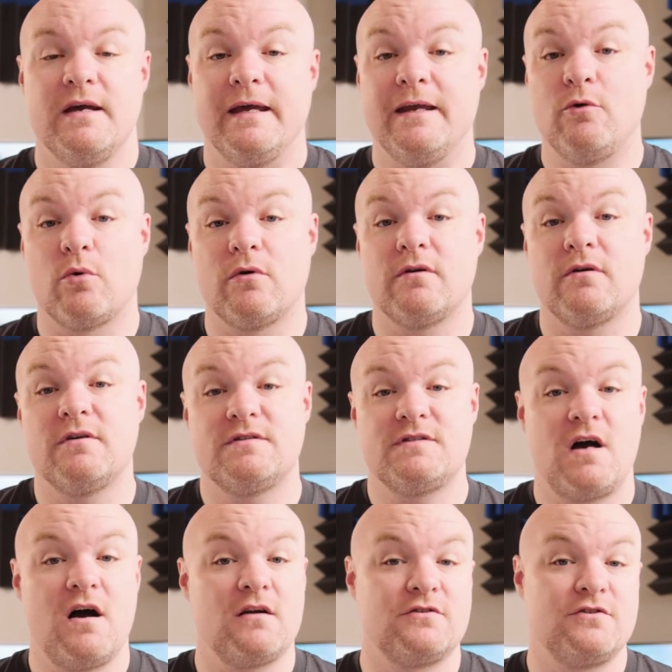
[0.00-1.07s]
in order to
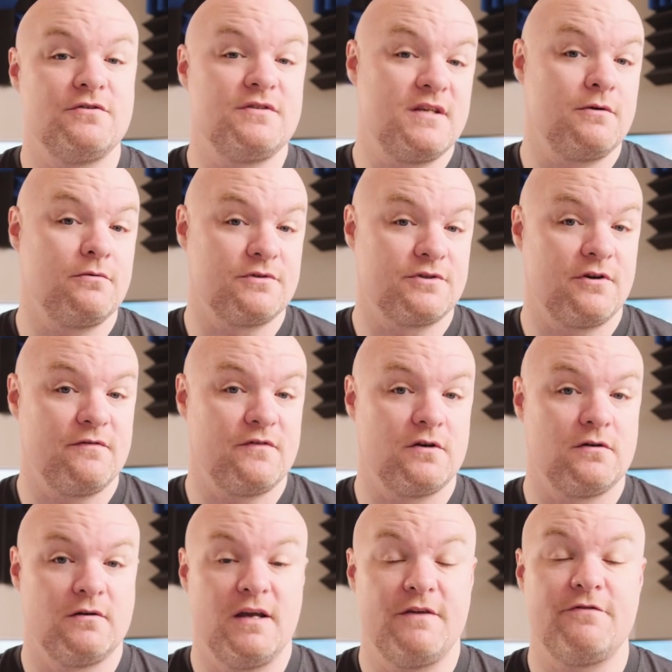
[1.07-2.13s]
talk to SQL
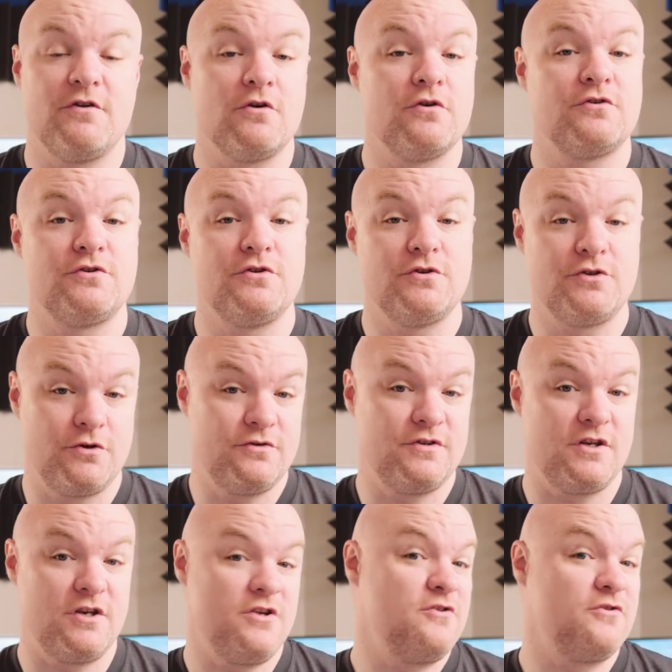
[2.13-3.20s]
Server if you're
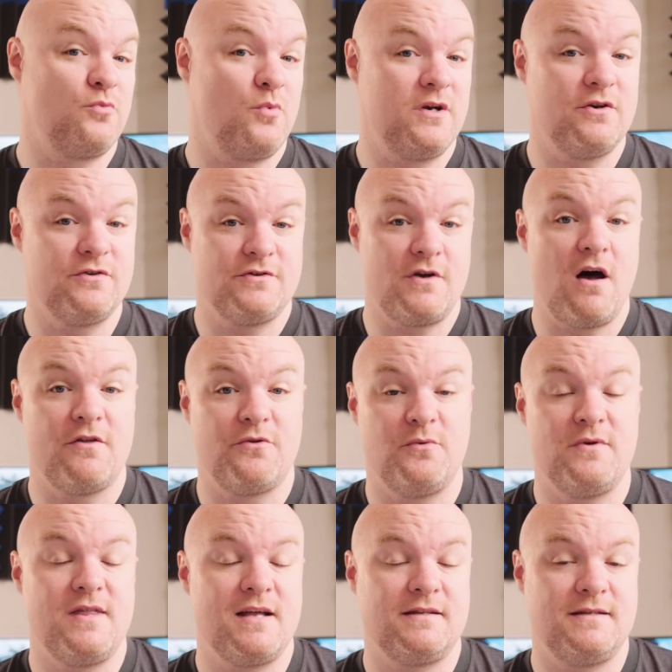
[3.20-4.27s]
choosing to use Windows Auth
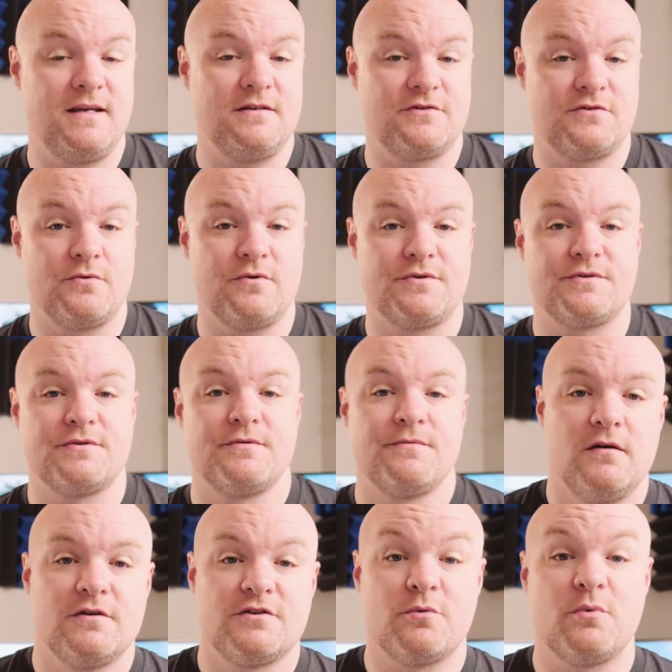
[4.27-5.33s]
with that data source.
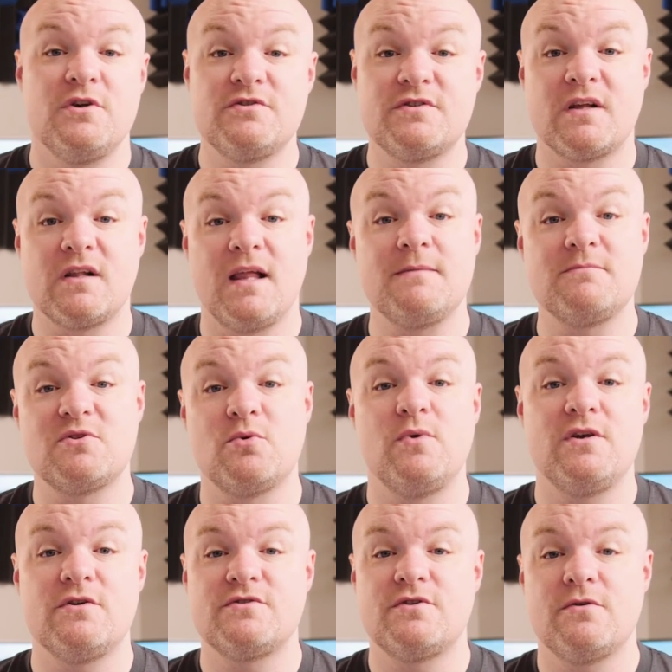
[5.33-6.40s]
So we use the claims to
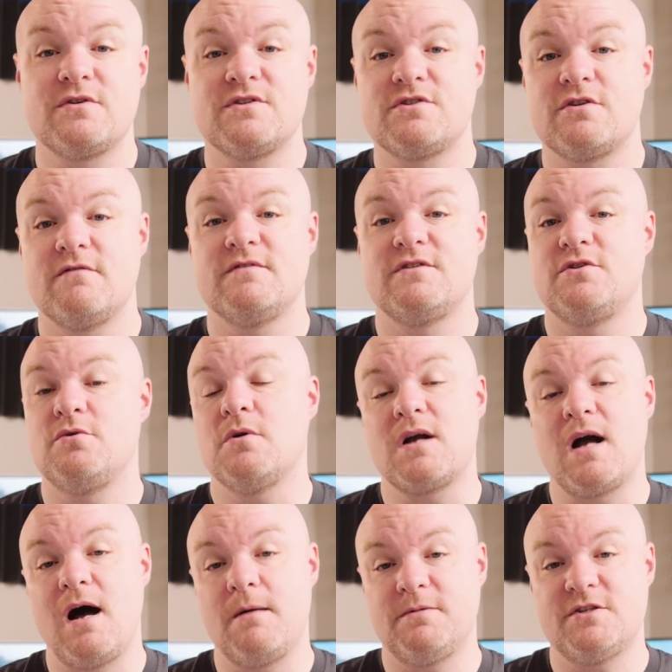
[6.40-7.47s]
Windows token service to
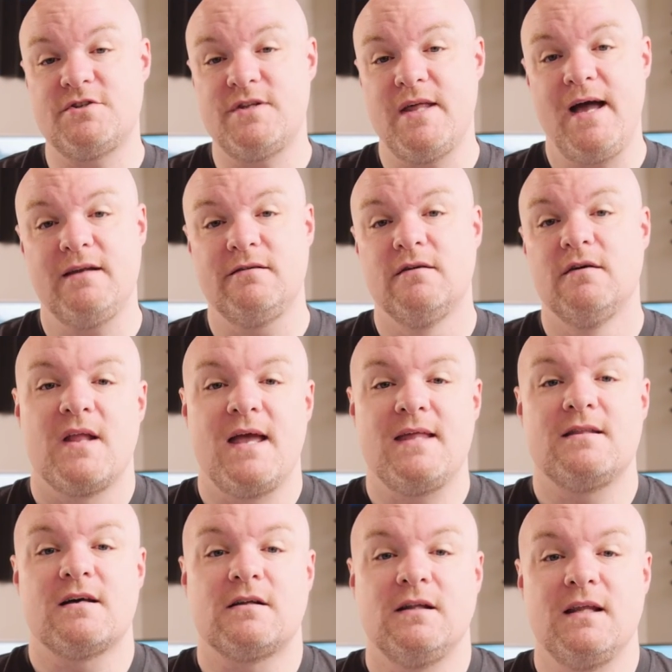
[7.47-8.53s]
accomplish that.
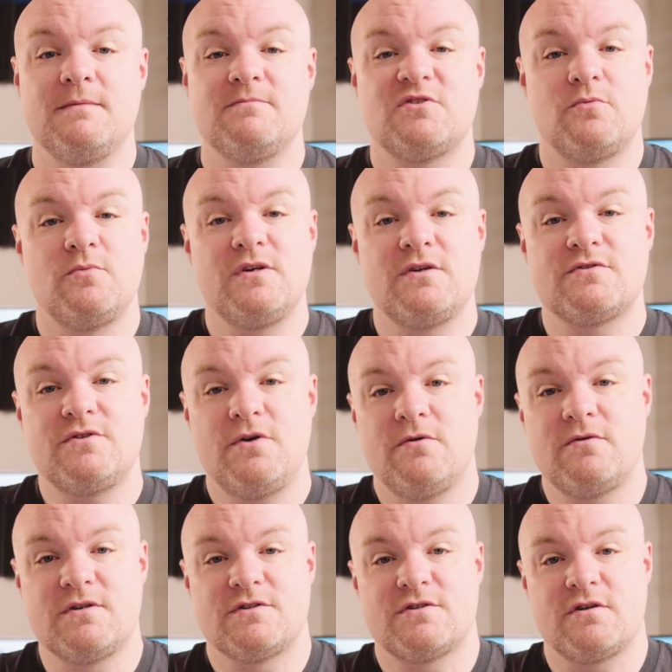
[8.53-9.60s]
And the claims to Windows
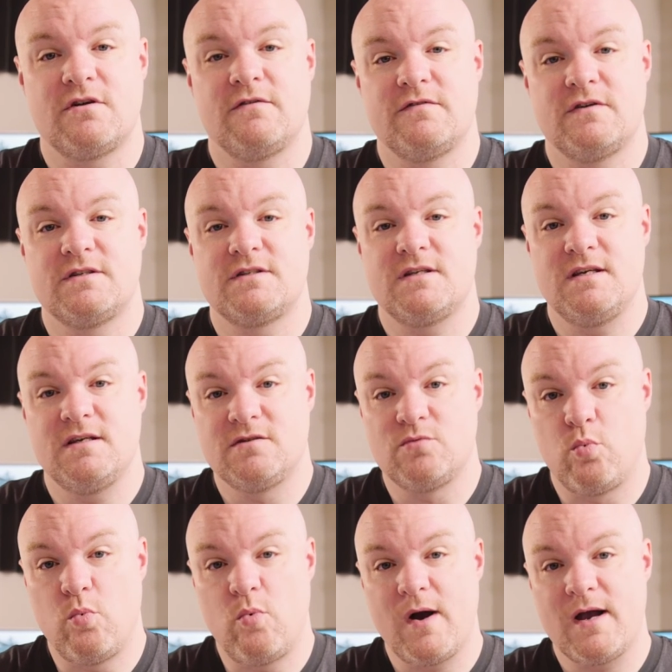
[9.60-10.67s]
token service is
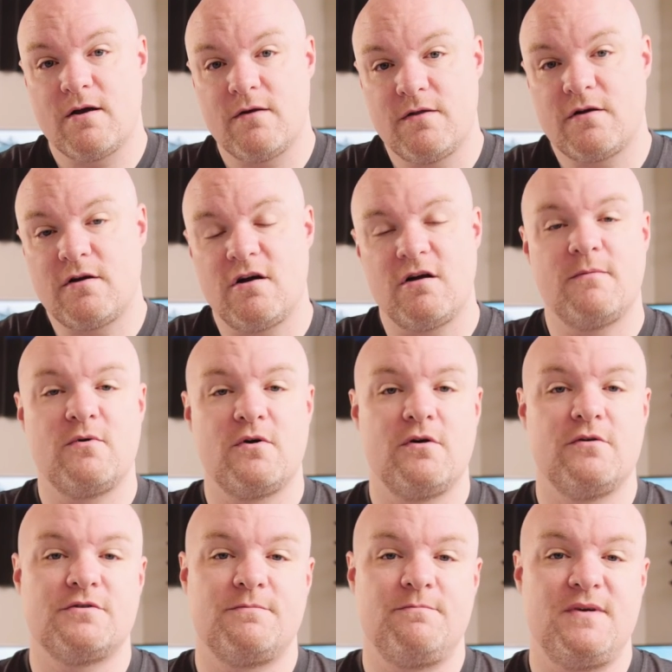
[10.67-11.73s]
where the
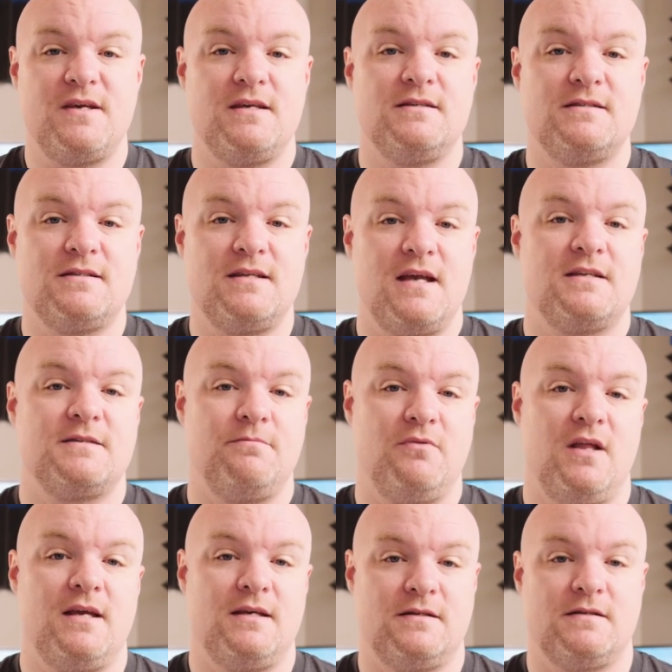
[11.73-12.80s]
Kerberos piece takes
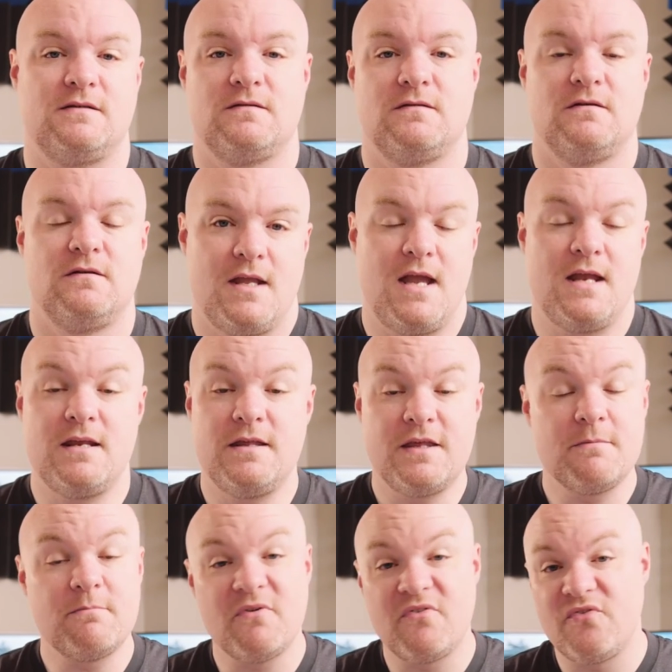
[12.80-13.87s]
place.
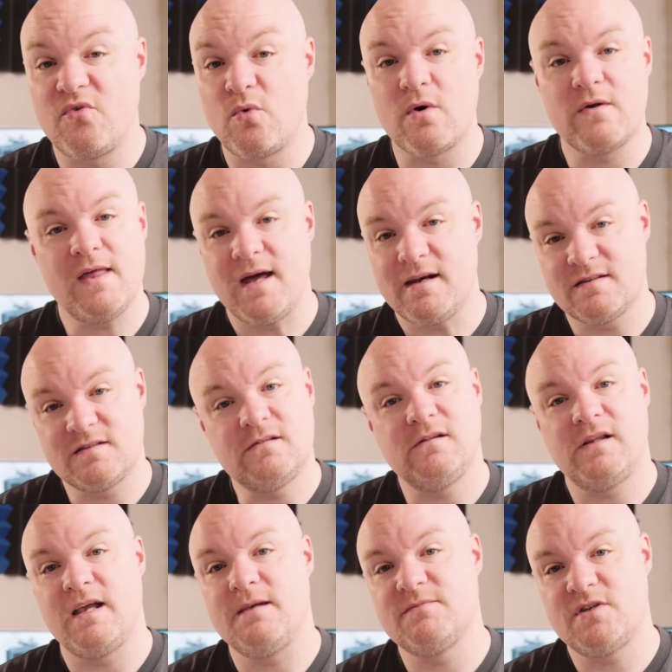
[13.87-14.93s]
Anything before that is
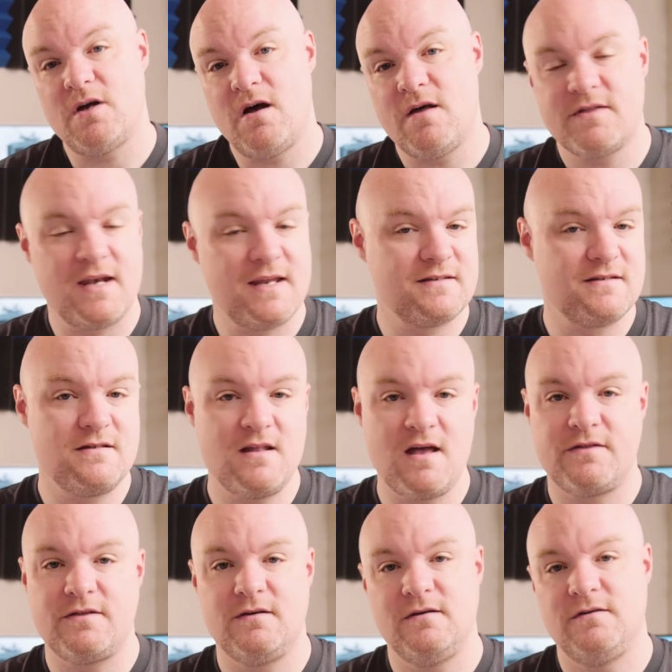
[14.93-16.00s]
claims auth and has
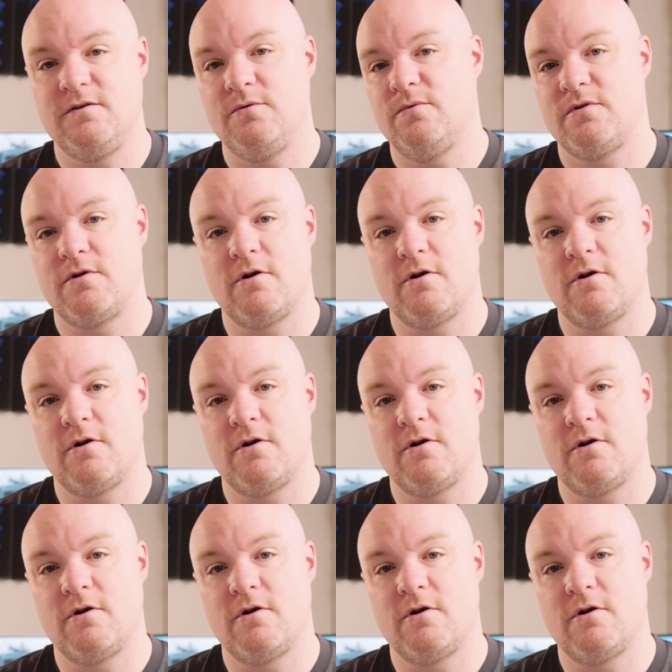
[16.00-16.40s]
nothing to do with